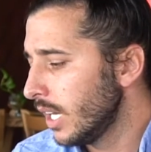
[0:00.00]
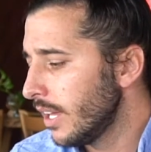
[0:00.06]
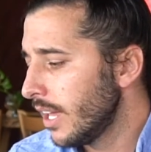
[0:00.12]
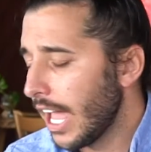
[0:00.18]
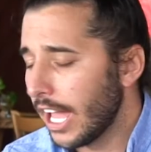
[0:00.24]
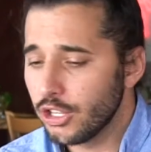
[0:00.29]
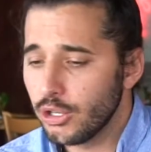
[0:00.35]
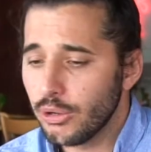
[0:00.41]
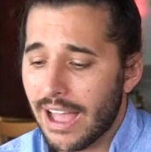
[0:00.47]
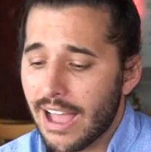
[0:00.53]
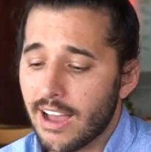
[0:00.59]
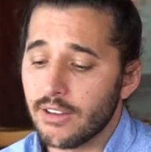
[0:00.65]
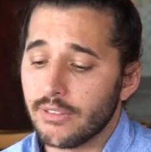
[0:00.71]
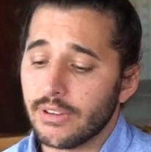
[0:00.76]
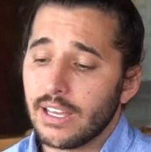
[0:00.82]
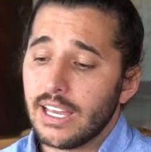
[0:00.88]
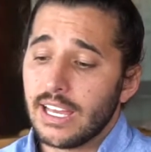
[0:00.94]
and you
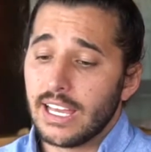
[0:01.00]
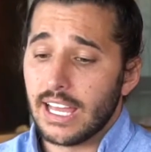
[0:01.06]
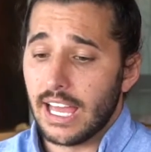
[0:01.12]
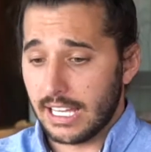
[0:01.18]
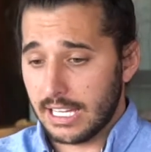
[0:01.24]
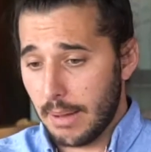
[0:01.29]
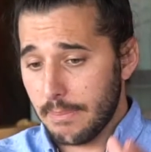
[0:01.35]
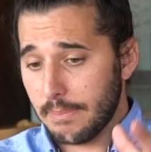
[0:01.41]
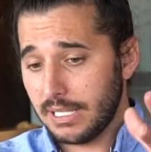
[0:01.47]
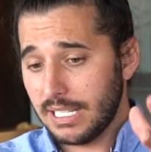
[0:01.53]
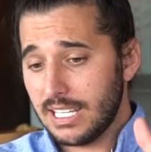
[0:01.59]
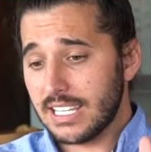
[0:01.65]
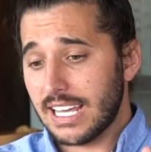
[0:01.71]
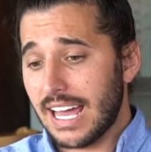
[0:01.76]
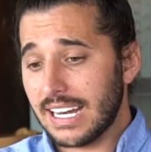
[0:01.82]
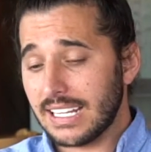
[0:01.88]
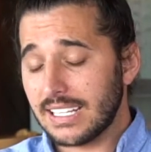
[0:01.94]
have a company
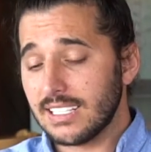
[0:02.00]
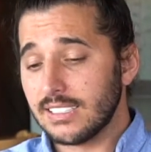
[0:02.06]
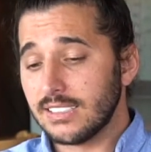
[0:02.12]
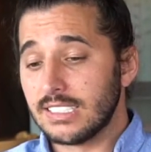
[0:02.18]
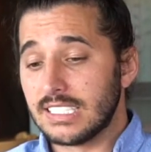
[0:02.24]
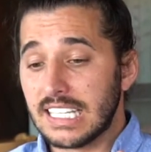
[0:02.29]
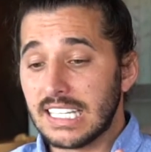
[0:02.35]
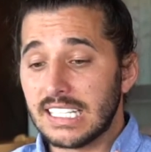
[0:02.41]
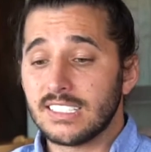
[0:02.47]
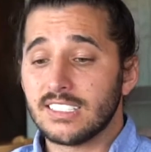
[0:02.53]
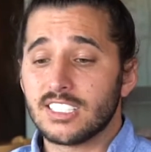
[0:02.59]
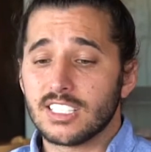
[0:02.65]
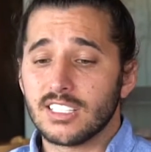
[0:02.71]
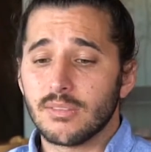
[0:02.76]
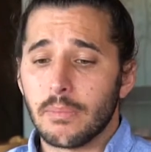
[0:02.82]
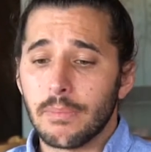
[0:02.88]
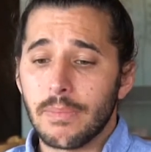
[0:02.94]
that
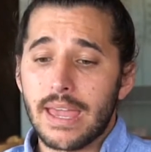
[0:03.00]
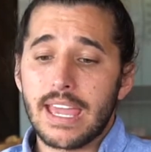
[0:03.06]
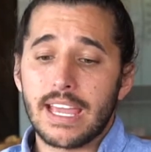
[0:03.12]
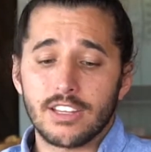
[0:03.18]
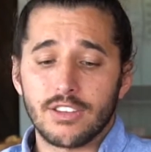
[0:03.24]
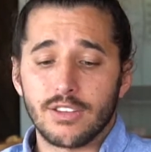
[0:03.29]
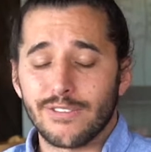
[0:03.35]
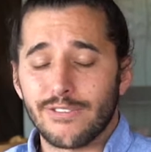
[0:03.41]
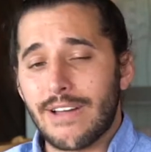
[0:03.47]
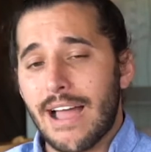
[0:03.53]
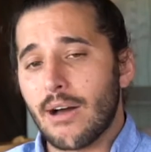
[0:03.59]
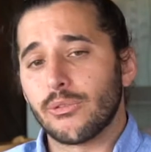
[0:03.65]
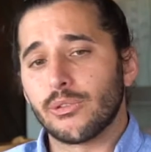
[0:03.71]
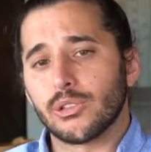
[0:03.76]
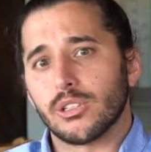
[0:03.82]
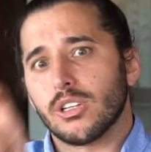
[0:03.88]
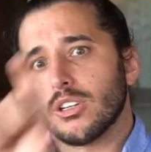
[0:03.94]
didn't make the
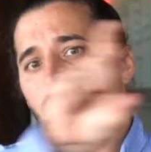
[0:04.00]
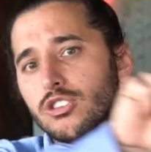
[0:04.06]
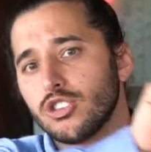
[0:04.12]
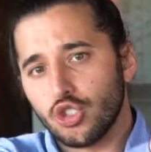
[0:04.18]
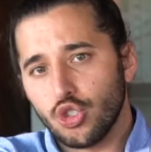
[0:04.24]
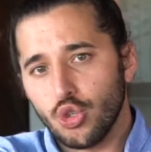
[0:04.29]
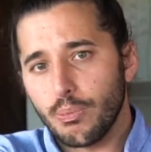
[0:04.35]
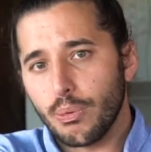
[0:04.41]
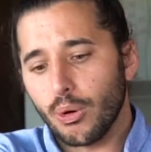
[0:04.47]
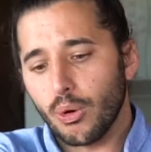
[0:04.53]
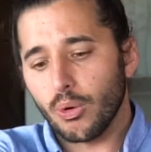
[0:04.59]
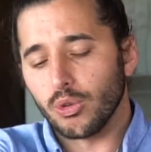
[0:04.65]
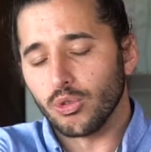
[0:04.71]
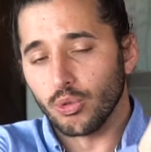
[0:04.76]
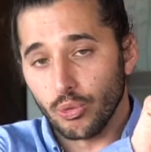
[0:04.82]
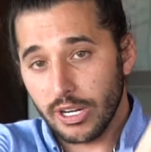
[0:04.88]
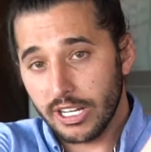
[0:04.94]
founder super
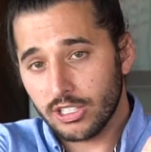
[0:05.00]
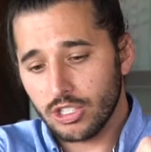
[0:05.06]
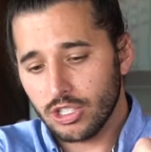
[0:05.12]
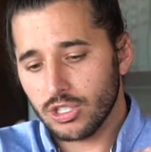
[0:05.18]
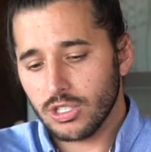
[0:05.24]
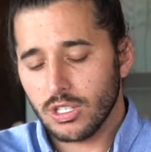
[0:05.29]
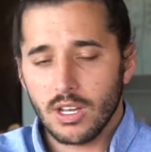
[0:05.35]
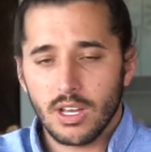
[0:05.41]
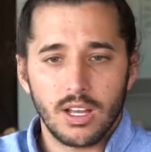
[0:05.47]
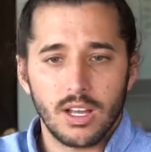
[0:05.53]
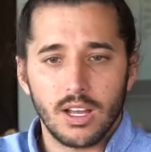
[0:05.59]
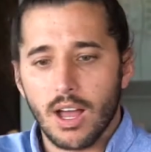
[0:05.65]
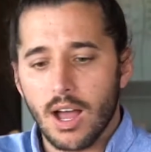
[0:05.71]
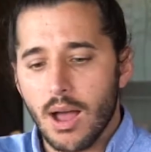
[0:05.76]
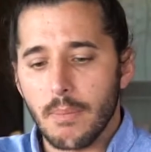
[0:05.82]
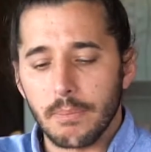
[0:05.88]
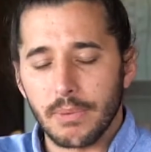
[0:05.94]
rich,
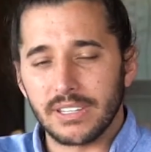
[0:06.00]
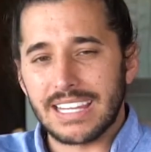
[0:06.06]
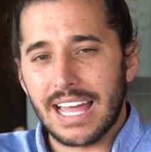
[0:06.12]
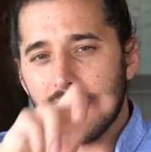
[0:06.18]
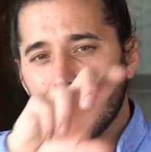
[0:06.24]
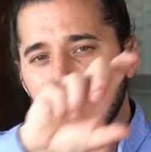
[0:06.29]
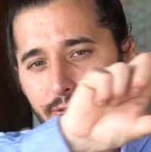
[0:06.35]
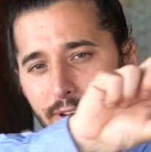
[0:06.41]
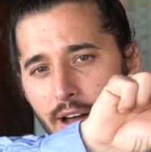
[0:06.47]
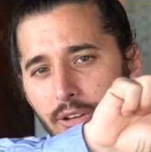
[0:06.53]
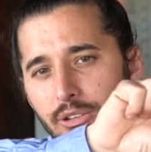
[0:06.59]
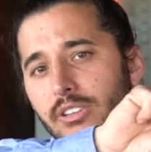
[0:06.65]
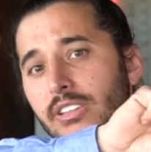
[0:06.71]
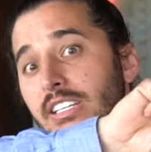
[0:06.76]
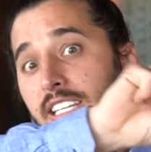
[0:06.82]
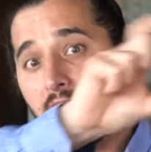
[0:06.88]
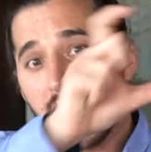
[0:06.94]
but that founder
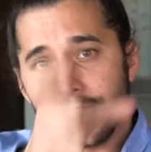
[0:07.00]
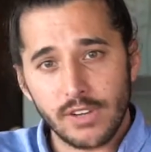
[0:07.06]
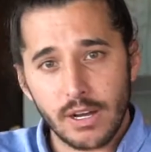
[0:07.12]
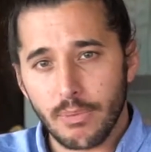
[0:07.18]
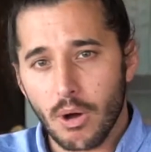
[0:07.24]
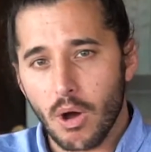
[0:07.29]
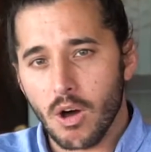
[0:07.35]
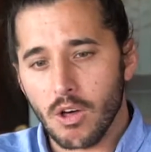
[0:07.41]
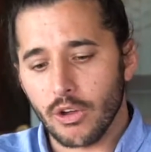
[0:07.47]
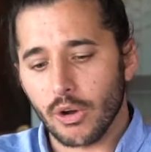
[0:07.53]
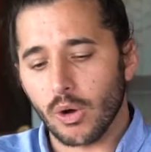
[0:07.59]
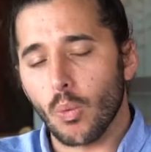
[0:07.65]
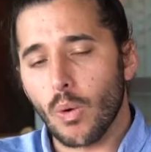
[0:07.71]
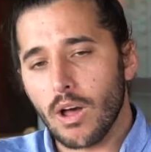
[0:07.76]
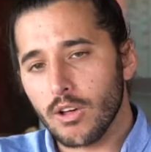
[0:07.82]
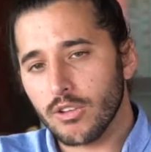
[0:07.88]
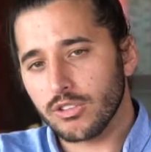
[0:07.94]
gave up all their
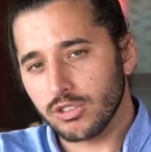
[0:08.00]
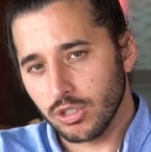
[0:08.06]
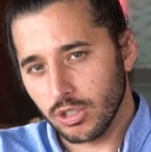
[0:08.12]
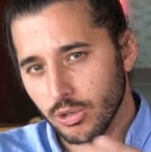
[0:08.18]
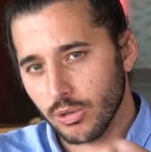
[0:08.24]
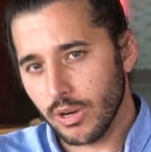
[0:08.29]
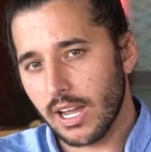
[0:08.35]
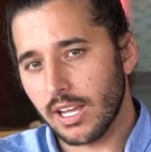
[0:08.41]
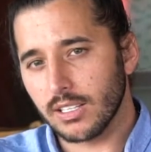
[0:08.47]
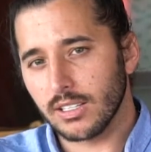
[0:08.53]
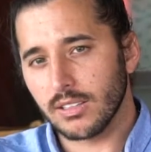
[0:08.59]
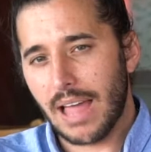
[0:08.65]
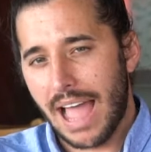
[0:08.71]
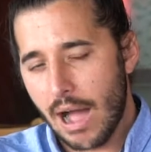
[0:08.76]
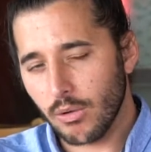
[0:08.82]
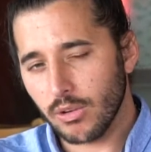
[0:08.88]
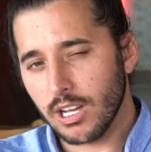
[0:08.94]
wealth to create
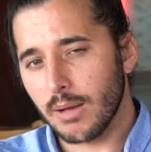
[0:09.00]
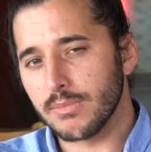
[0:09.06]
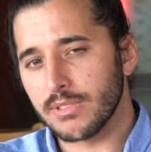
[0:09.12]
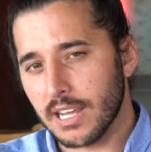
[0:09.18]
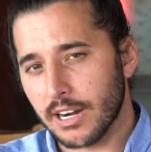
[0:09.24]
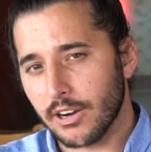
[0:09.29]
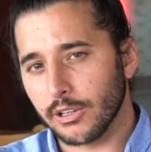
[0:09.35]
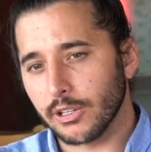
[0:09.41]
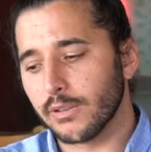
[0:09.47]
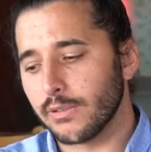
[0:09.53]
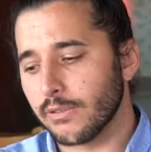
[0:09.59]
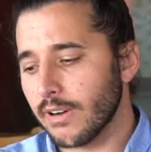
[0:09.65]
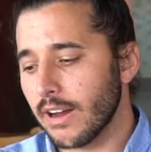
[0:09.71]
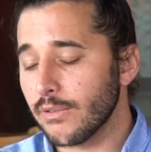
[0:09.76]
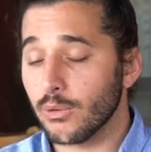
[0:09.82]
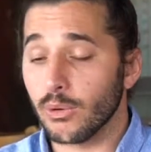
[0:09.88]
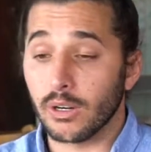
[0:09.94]
outcomes that are good for
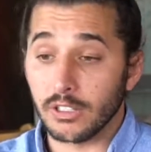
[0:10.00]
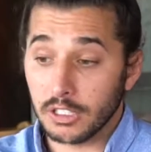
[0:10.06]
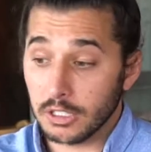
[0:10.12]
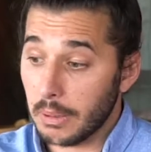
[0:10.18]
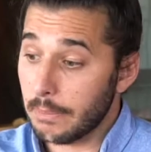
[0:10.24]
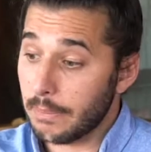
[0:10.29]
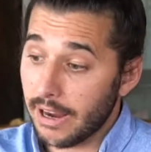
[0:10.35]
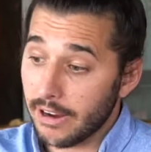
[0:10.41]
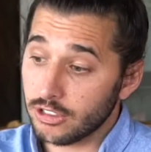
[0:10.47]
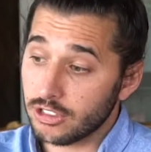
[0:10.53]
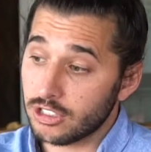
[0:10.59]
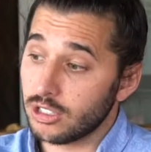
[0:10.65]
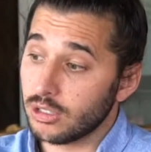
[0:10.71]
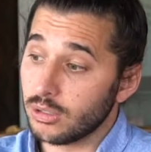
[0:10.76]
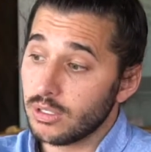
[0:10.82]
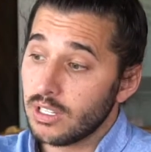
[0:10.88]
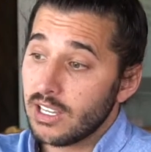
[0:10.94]
everyone, compared
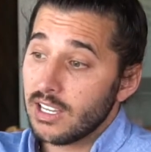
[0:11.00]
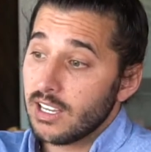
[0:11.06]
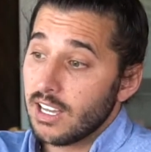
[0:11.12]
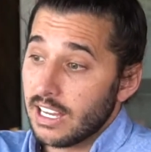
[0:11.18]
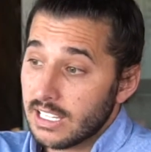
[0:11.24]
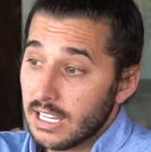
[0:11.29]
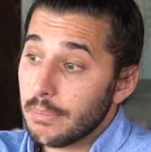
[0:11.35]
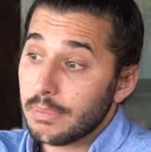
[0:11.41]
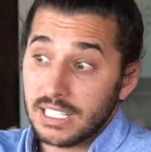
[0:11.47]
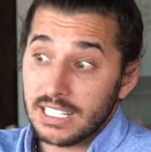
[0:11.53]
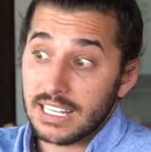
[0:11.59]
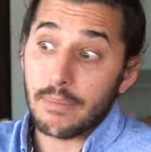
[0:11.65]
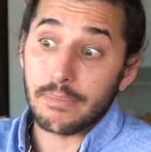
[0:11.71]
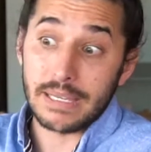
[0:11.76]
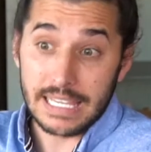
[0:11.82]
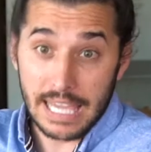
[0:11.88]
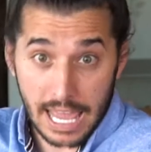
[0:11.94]
to a company that
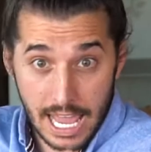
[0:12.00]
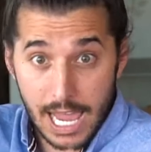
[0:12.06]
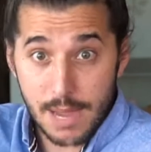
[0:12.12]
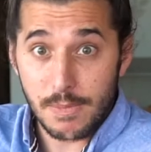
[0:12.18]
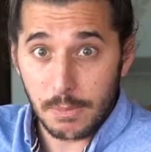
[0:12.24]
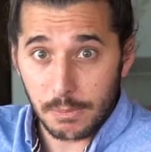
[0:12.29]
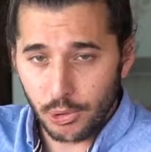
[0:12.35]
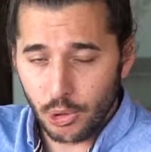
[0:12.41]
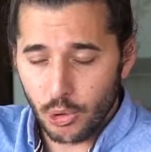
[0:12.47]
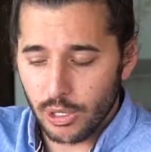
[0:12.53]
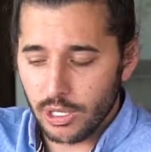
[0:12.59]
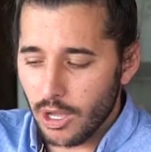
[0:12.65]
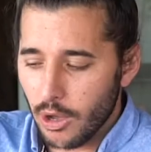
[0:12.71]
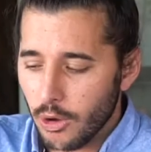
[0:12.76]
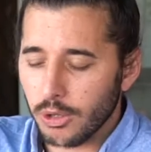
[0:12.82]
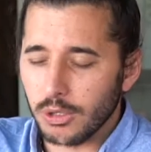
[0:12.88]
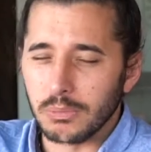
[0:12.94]
became
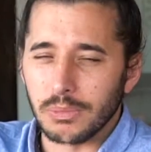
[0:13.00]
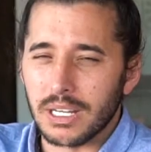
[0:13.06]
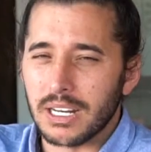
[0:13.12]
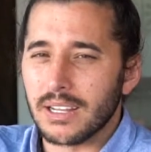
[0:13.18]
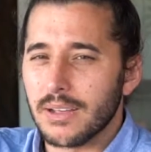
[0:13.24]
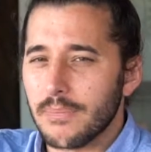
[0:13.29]
employee-owned, but